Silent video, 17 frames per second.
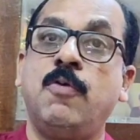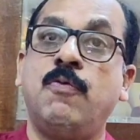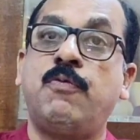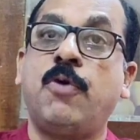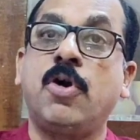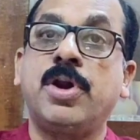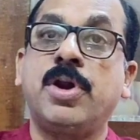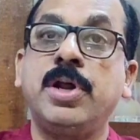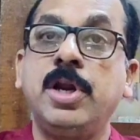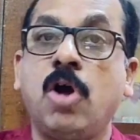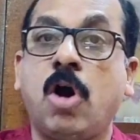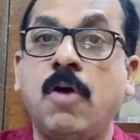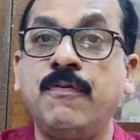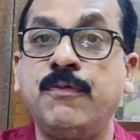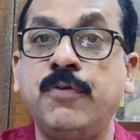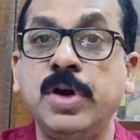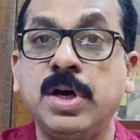for a
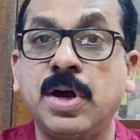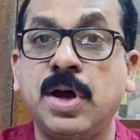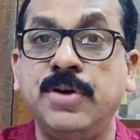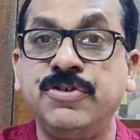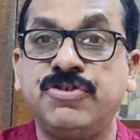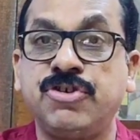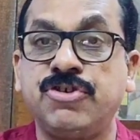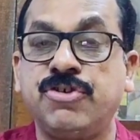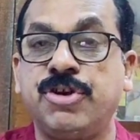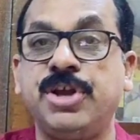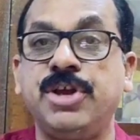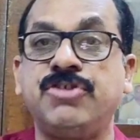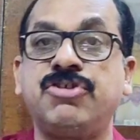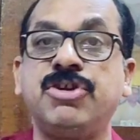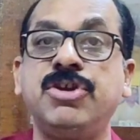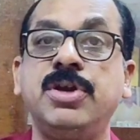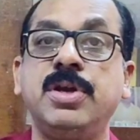lawful
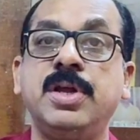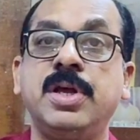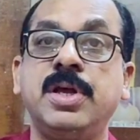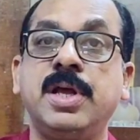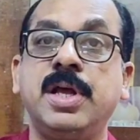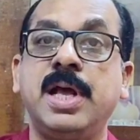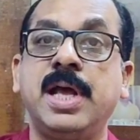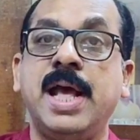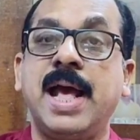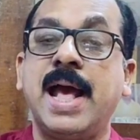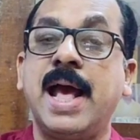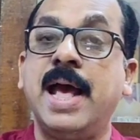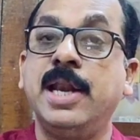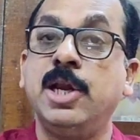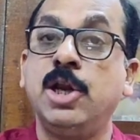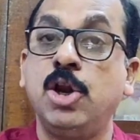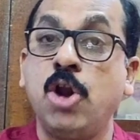consideration
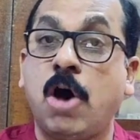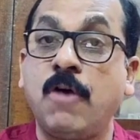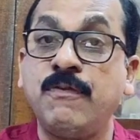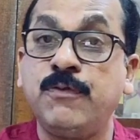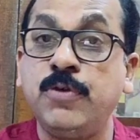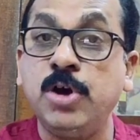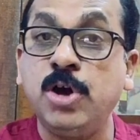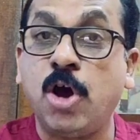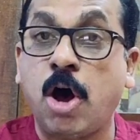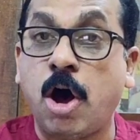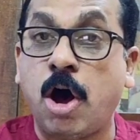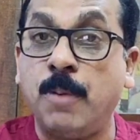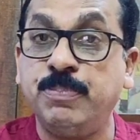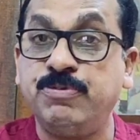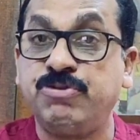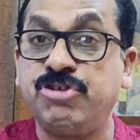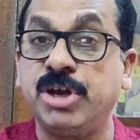and lawful
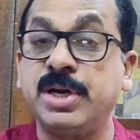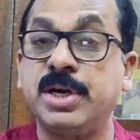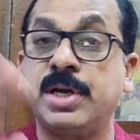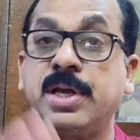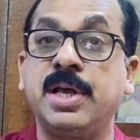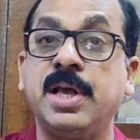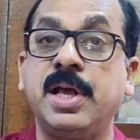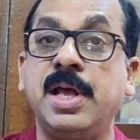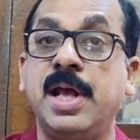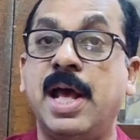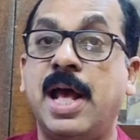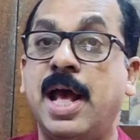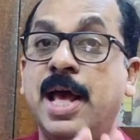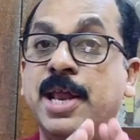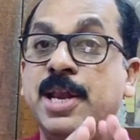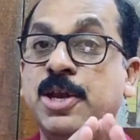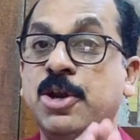object
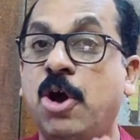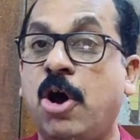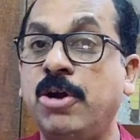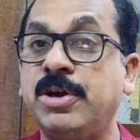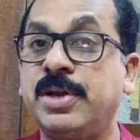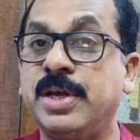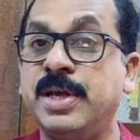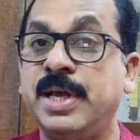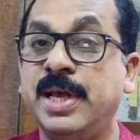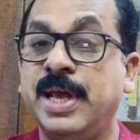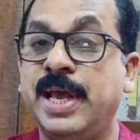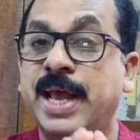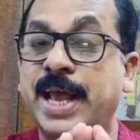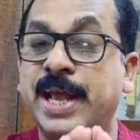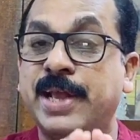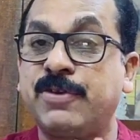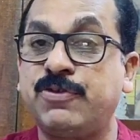and not
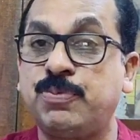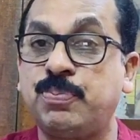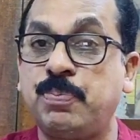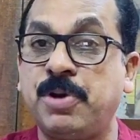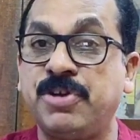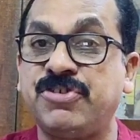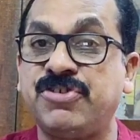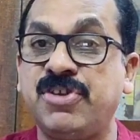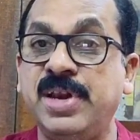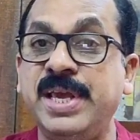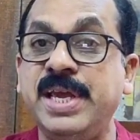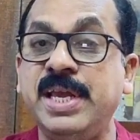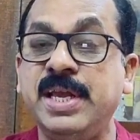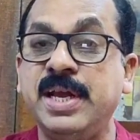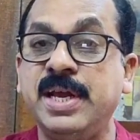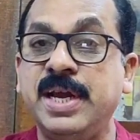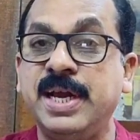
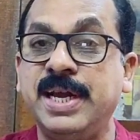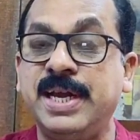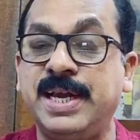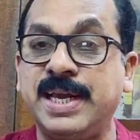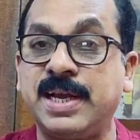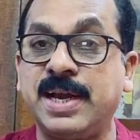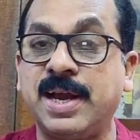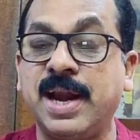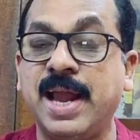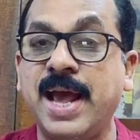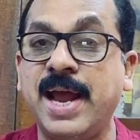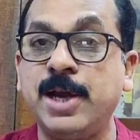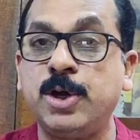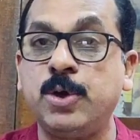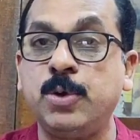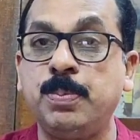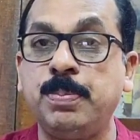expressly
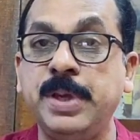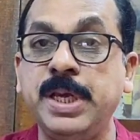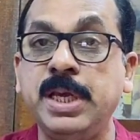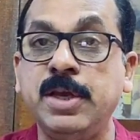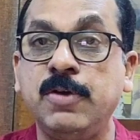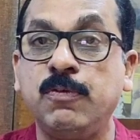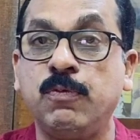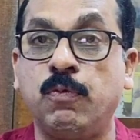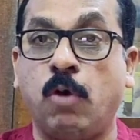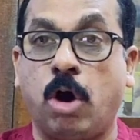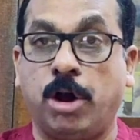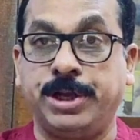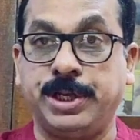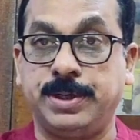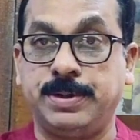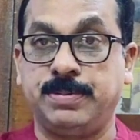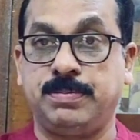declared to be
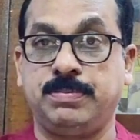void.